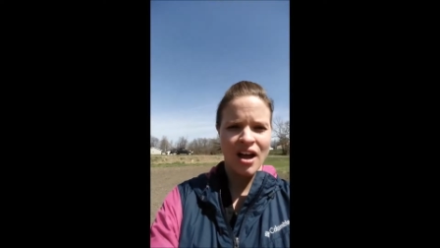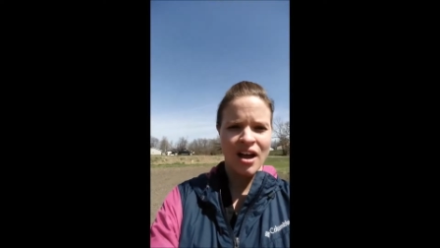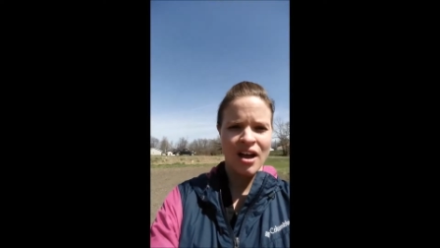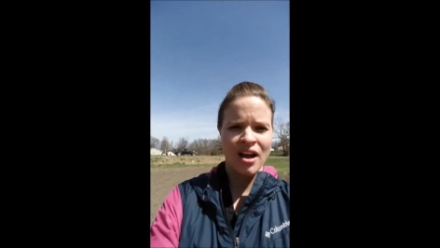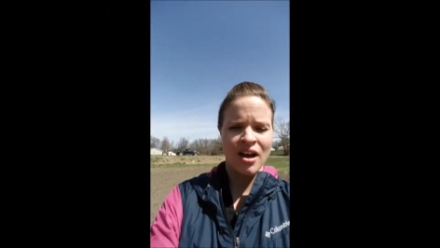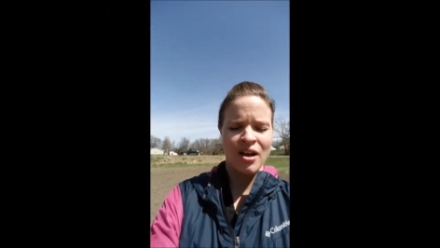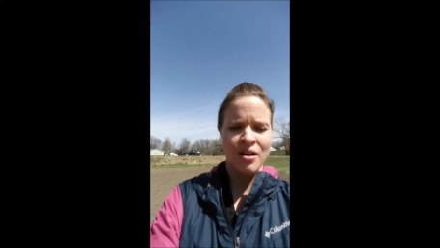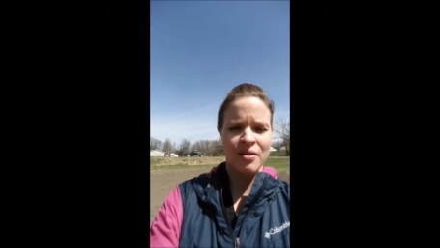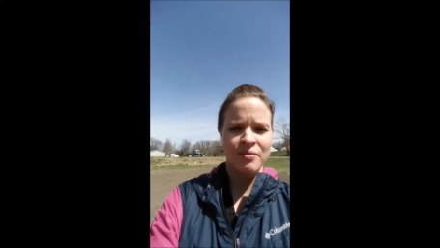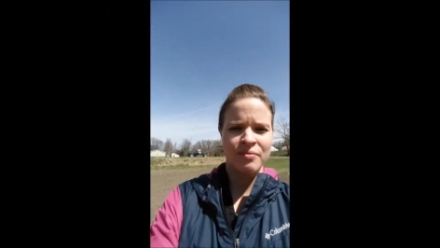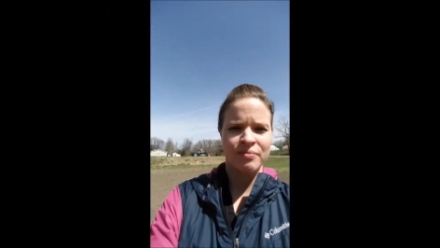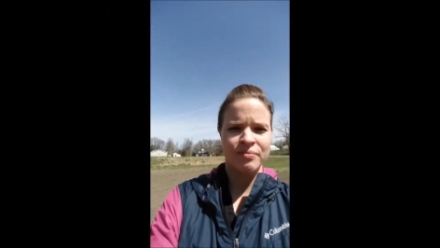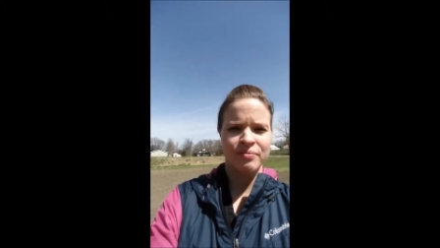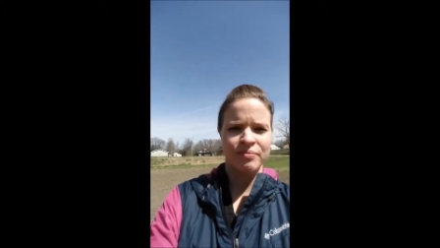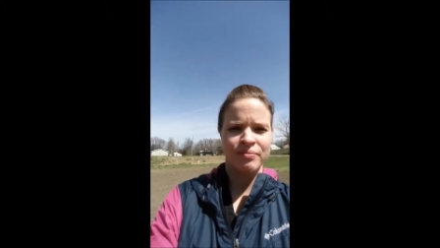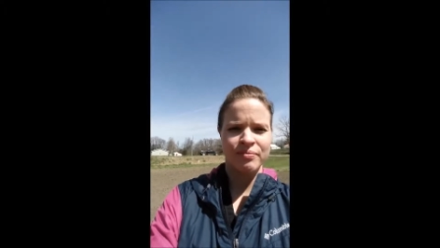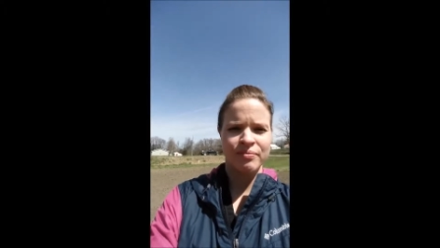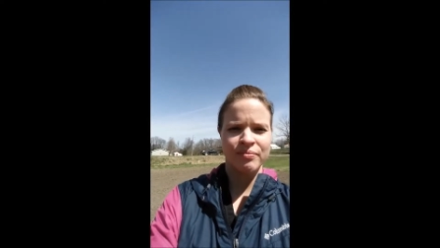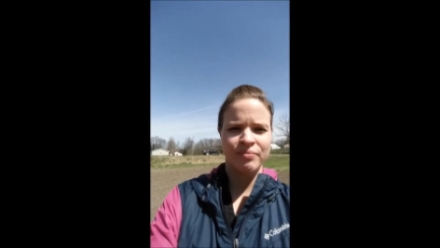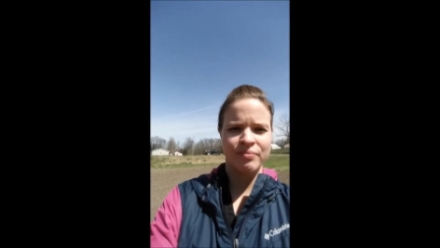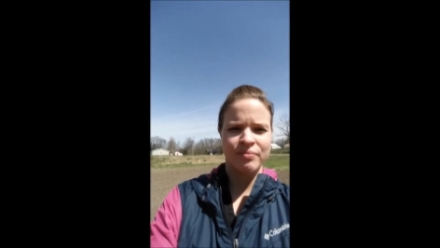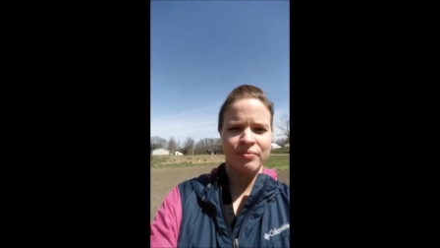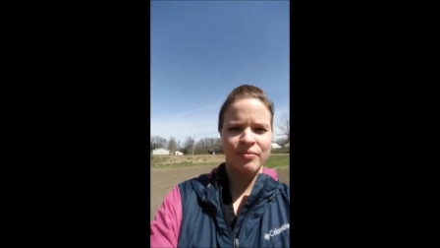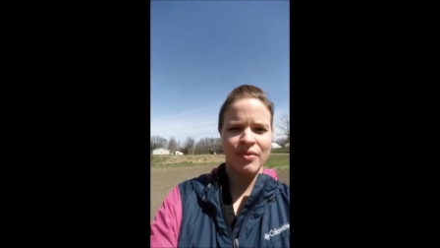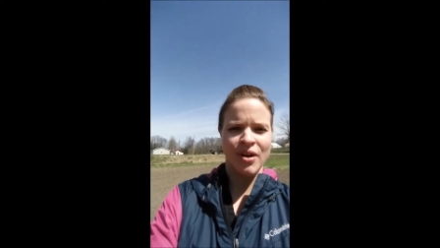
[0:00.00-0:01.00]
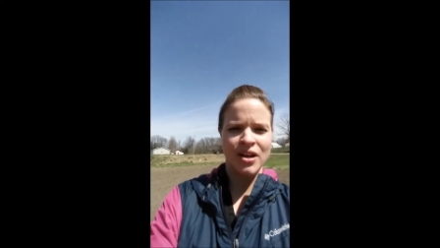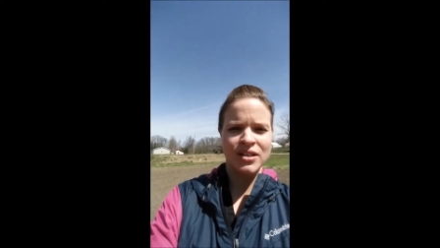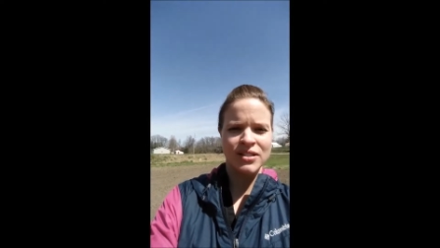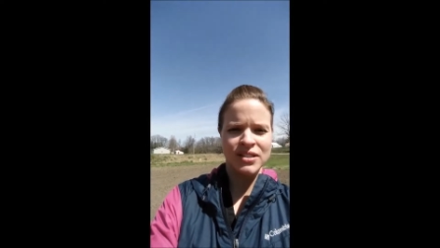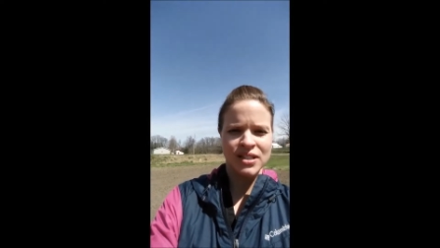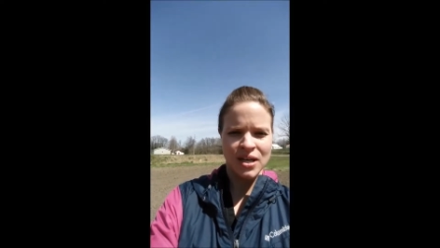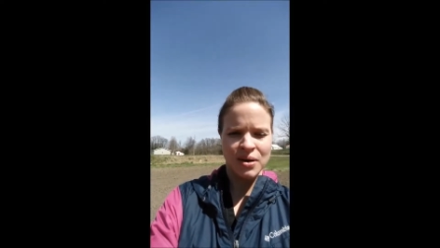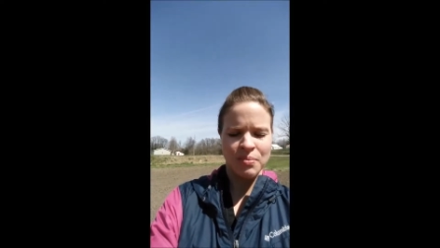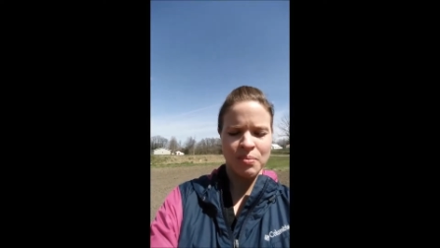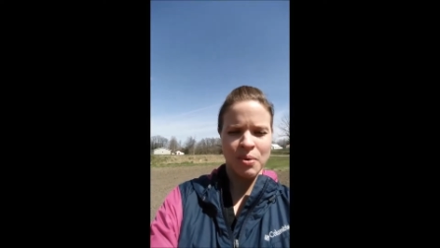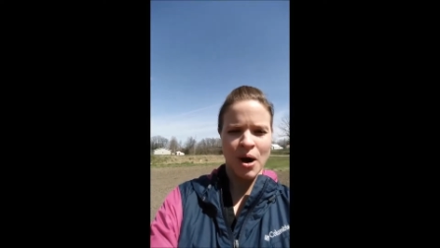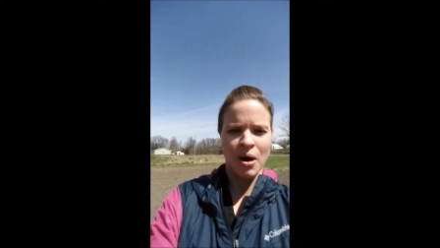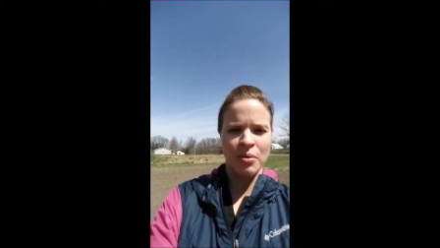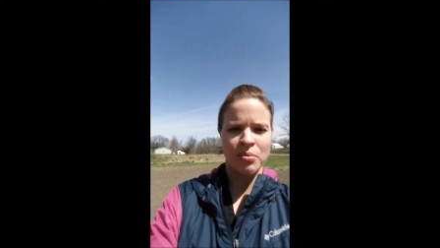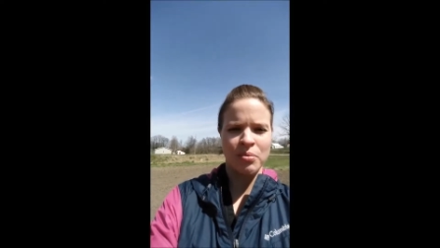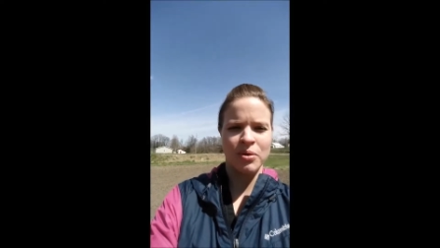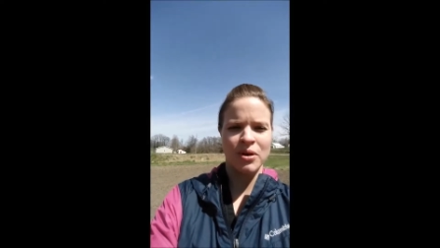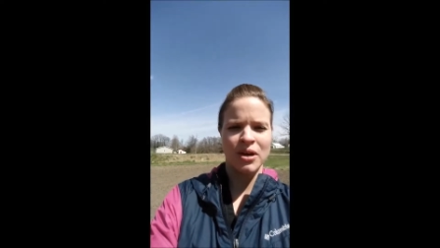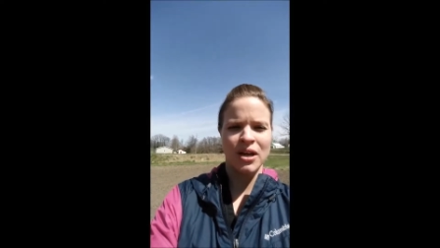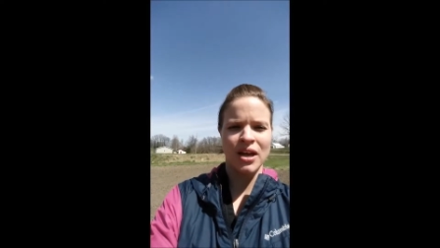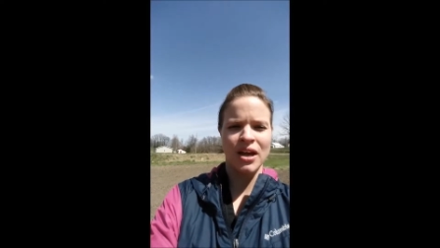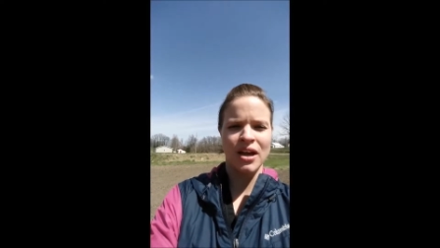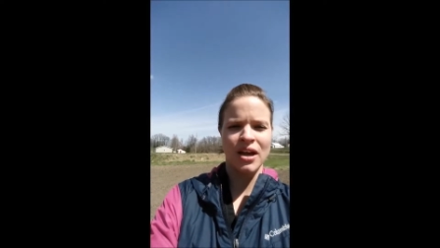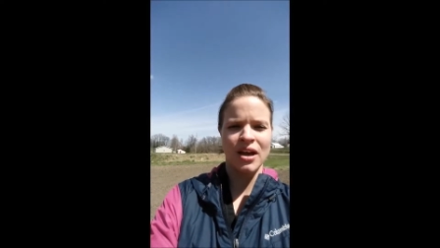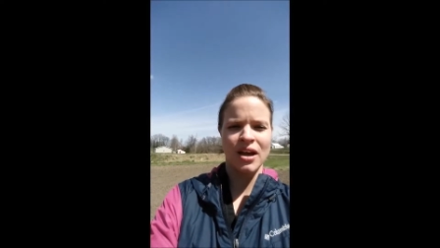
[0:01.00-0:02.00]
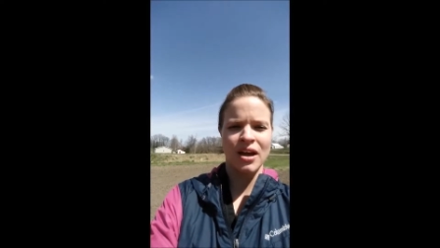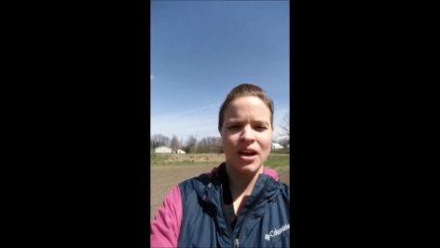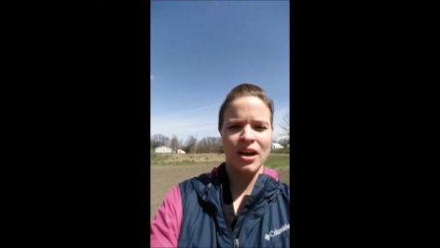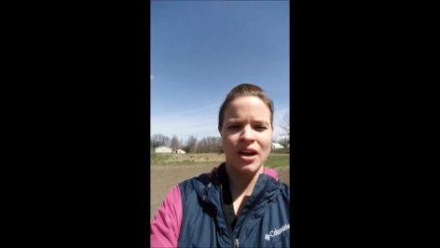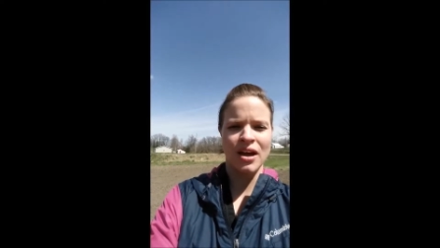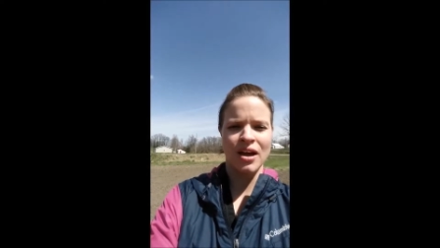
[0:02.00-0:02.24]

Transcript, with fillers: um, on city property.